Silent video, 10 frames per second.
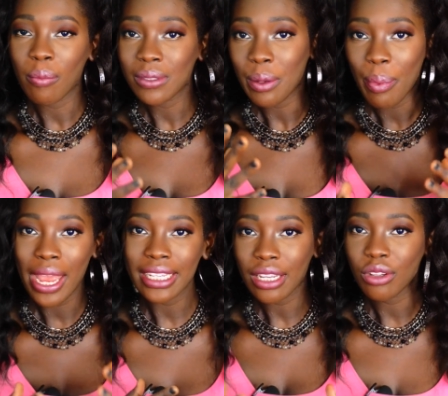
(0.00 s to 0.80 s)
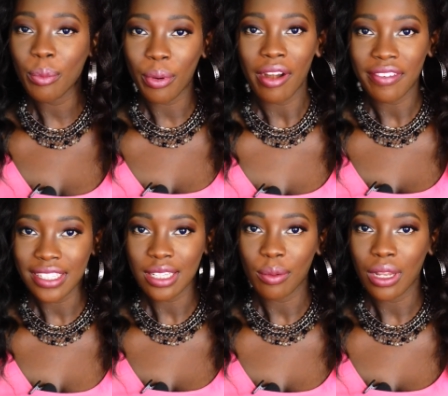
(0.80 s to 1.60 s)
depending on your
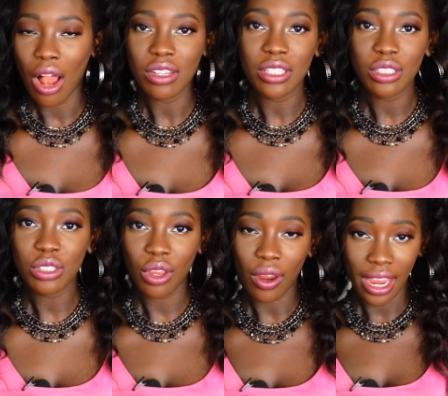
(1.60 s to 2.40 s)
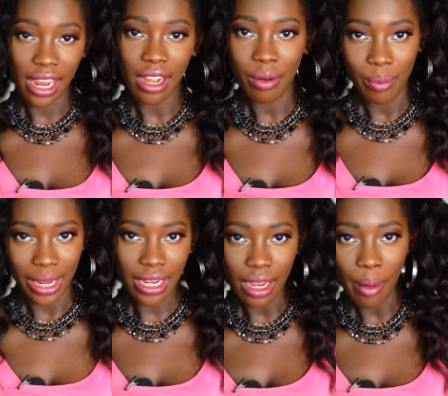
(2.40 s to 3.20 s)
preference, I will also do your hair and
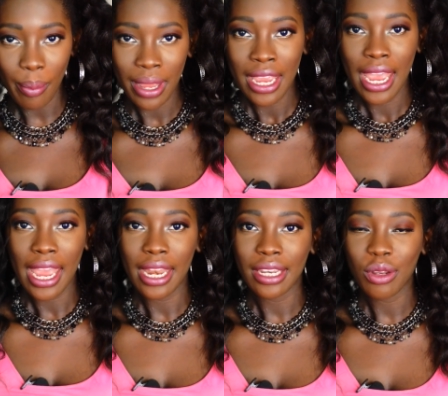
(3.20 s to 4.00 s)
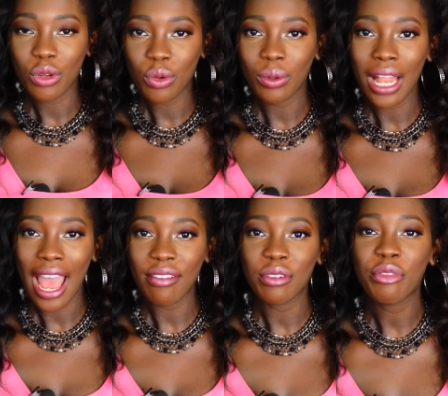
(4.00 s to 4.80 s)
makeup, and you will
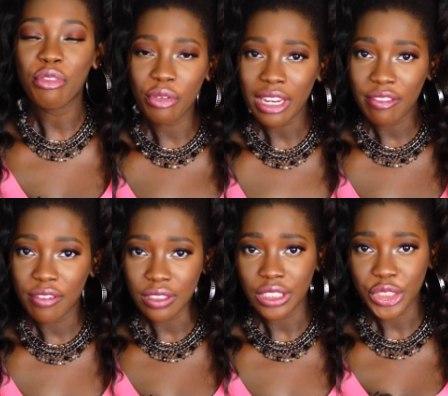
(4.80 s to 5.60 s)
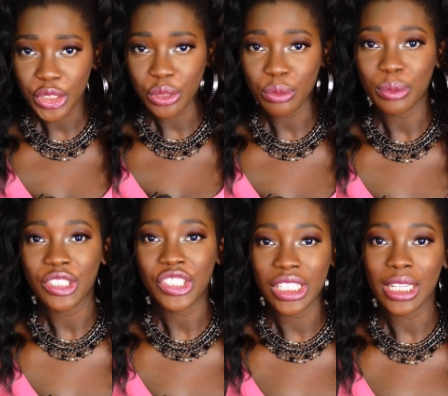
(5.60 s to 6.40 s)
have a free photo shoot with
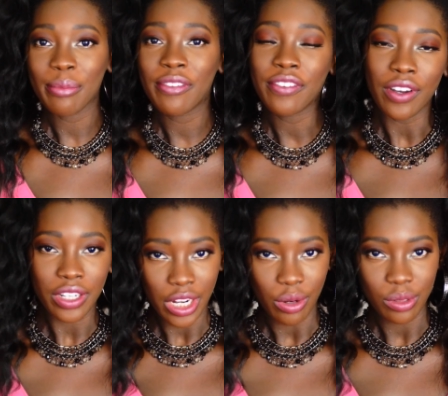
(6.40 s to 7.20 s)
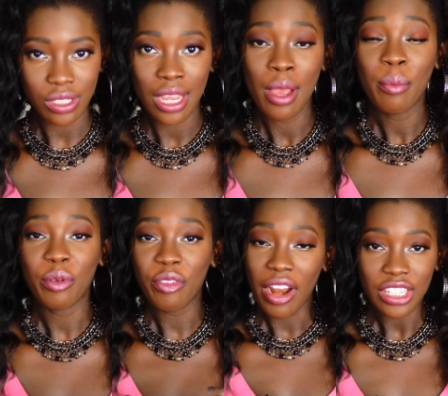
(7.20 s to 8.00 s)
Jeeleeb Photos.
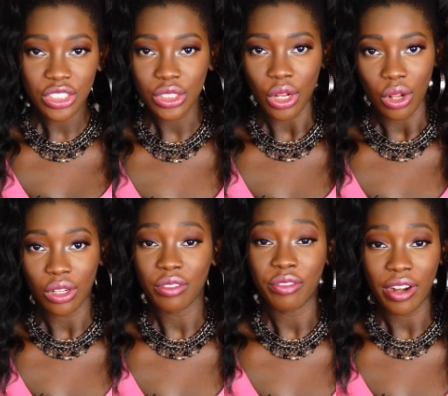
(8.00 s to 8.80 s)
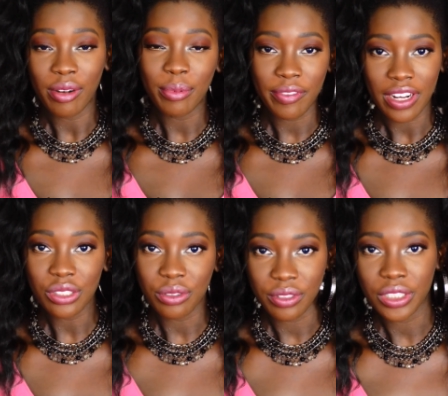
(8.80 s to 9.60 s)
A very
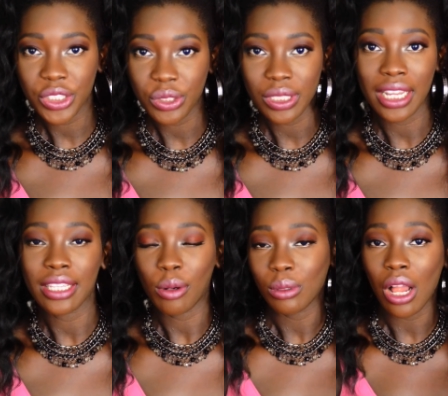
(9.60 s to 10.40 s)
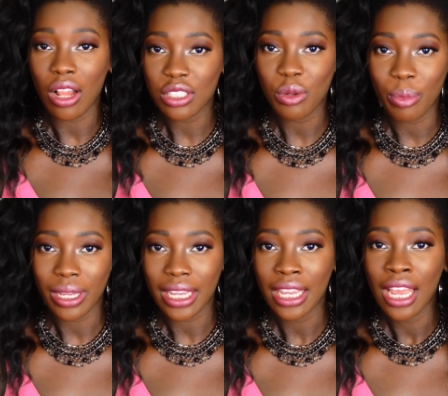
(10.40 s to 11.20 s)
professional photo shoot, and there will also be